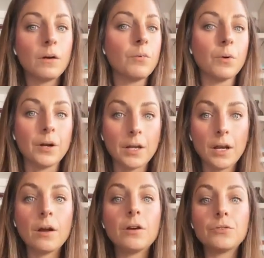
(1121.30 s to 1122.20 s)
were
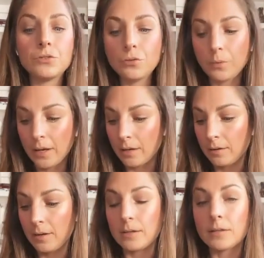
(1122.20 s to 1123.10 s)
here
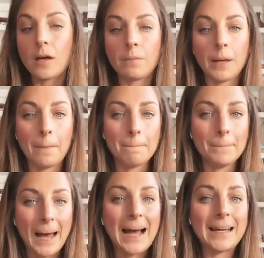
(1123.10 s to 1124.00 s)
doing is coming
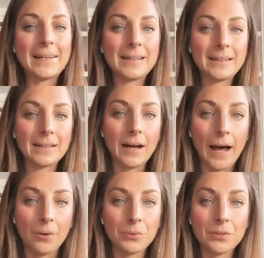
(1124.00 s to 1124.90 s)
back
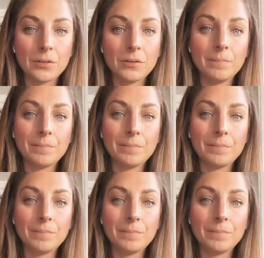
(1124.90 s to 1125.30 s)
out.